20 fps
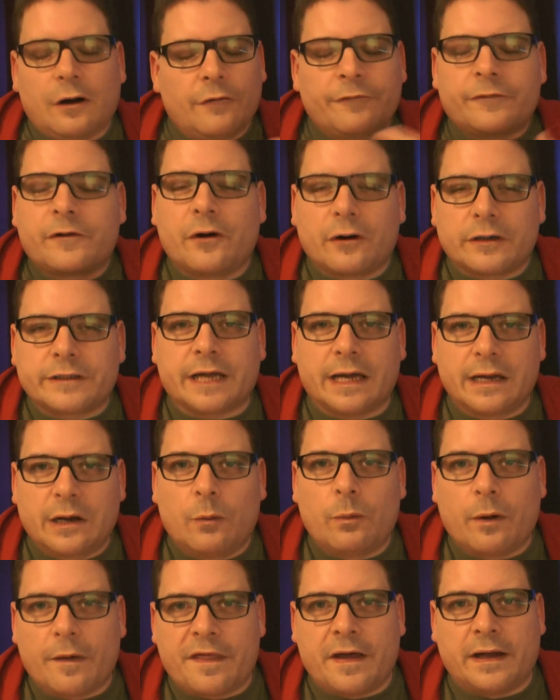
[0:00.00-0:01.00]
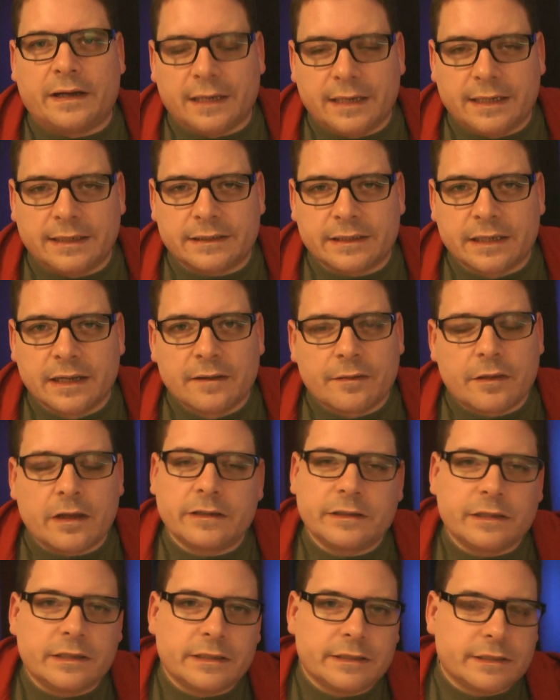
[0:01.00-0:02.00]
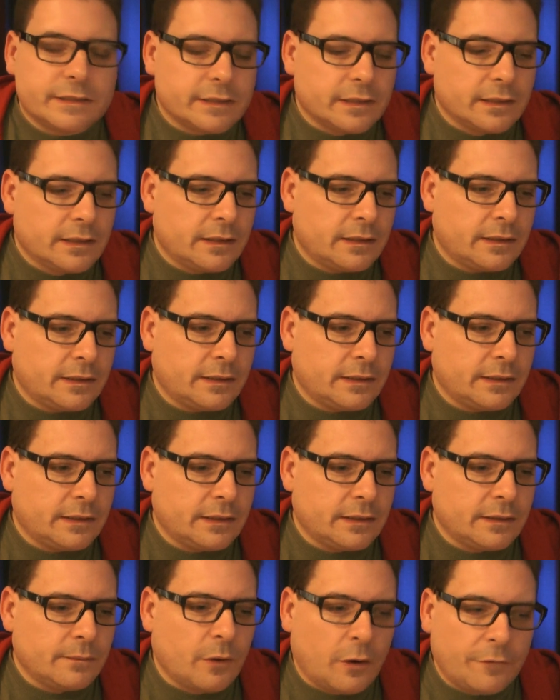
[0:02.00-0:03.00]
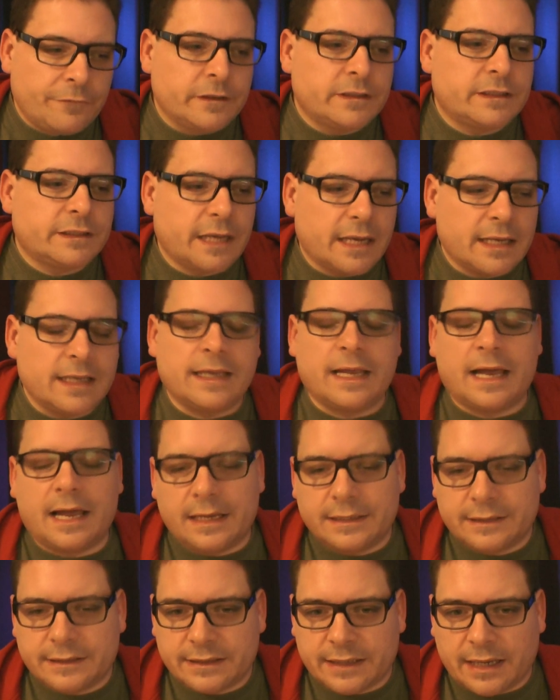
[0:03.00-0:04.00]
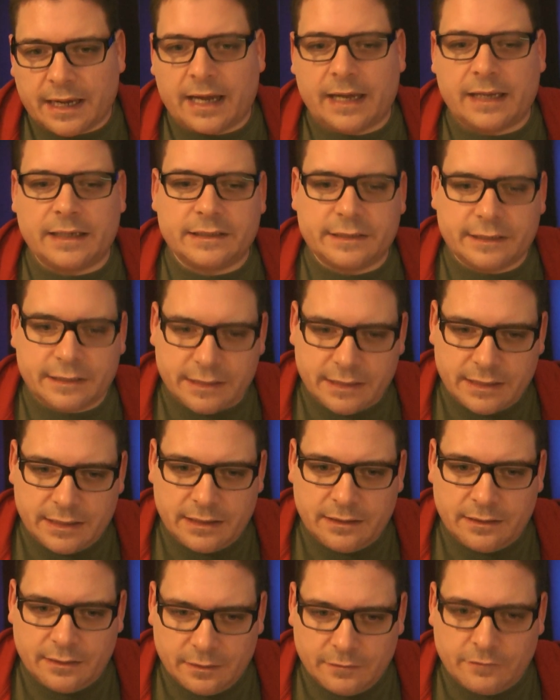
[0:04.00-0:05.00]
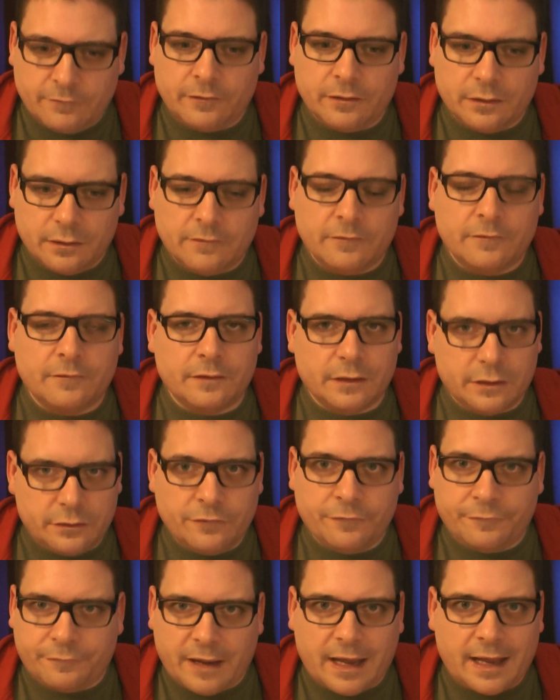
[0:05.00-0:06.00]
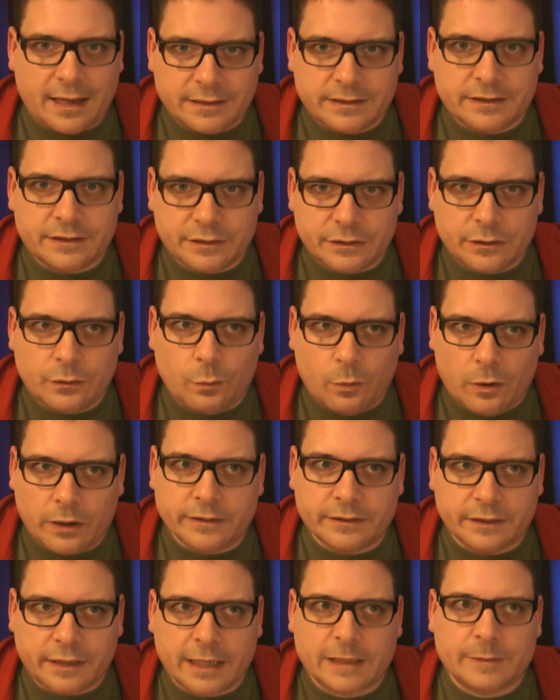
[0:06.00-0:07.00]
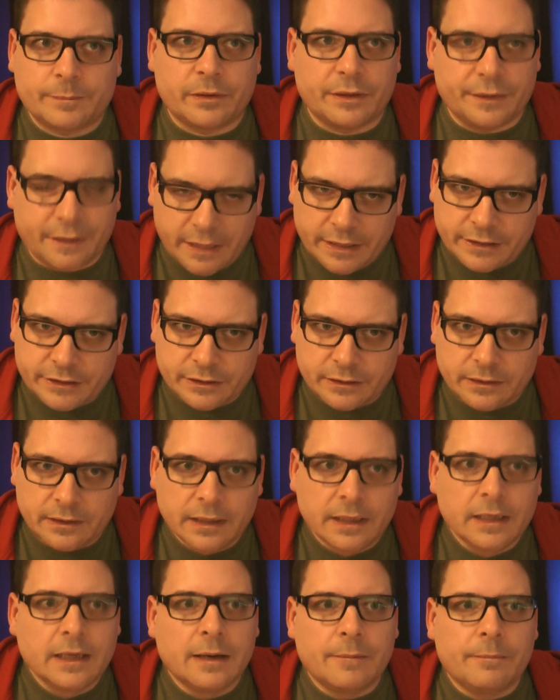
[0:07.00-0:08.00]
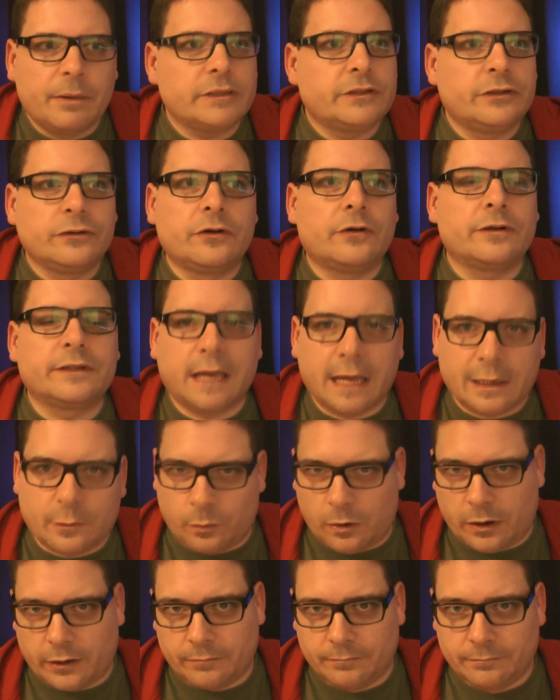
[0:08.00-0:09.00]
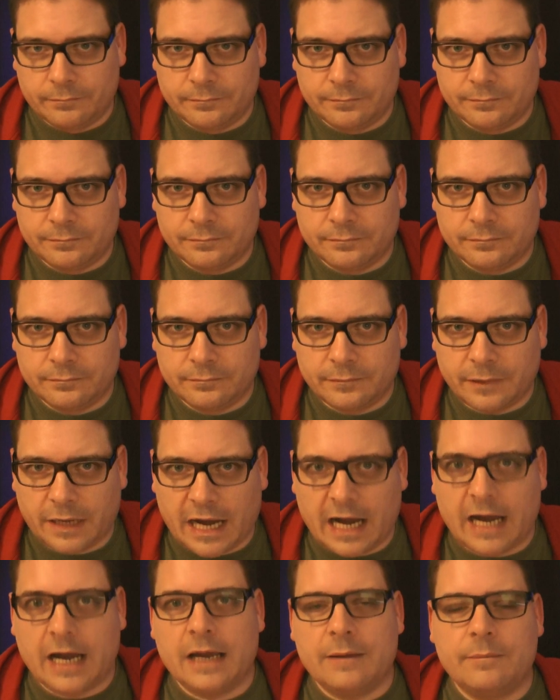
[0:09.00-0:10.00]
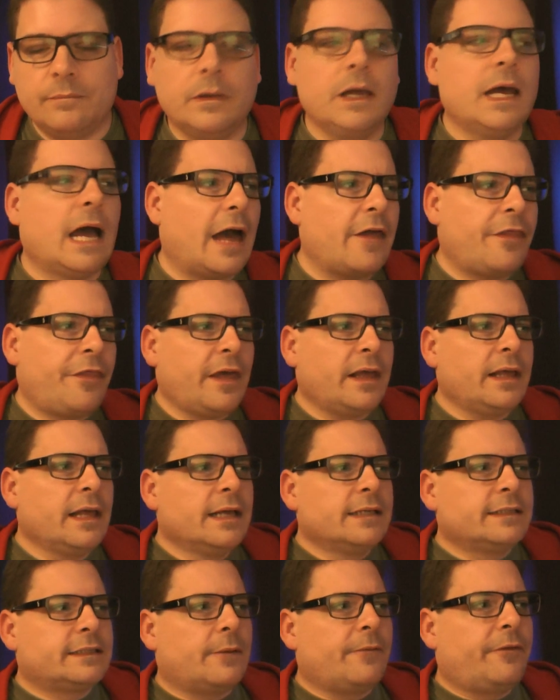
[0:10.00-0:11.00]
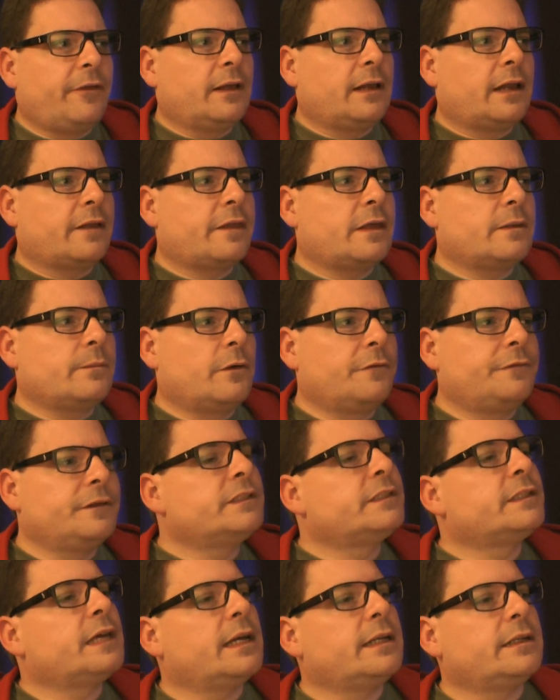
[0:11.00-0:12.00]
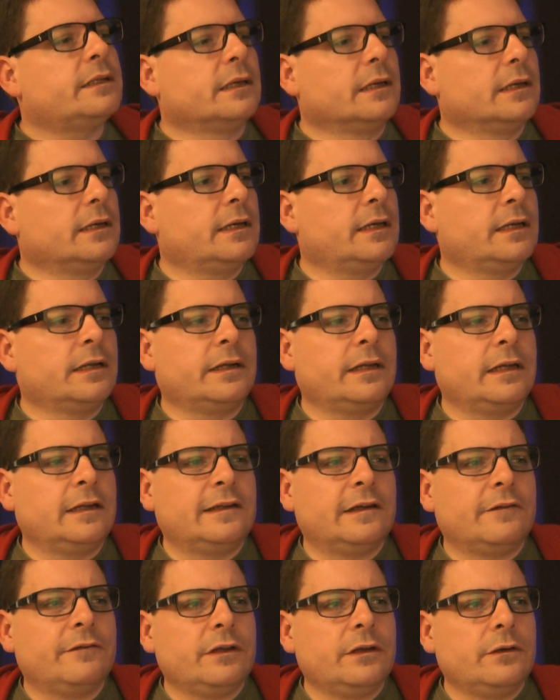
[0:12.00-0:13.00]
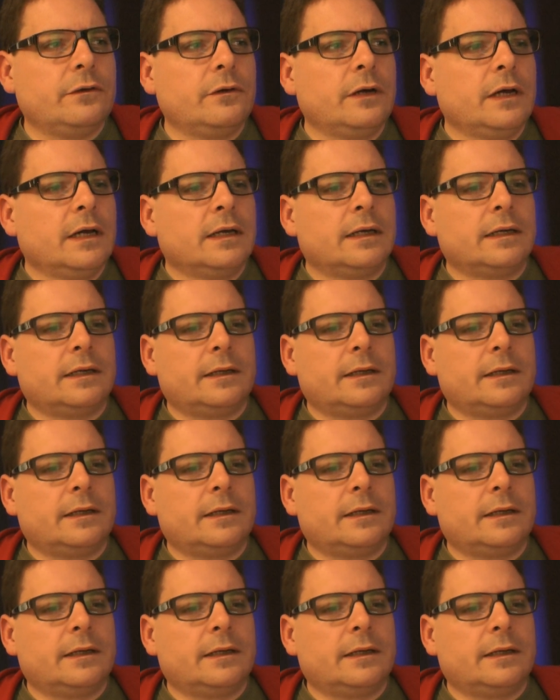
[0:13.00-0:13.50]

of course I know what that is. That is Moffat saying, yes, I see, you fans, you want an explanation, but you don't get one. I think something like that Moffat said in an interview,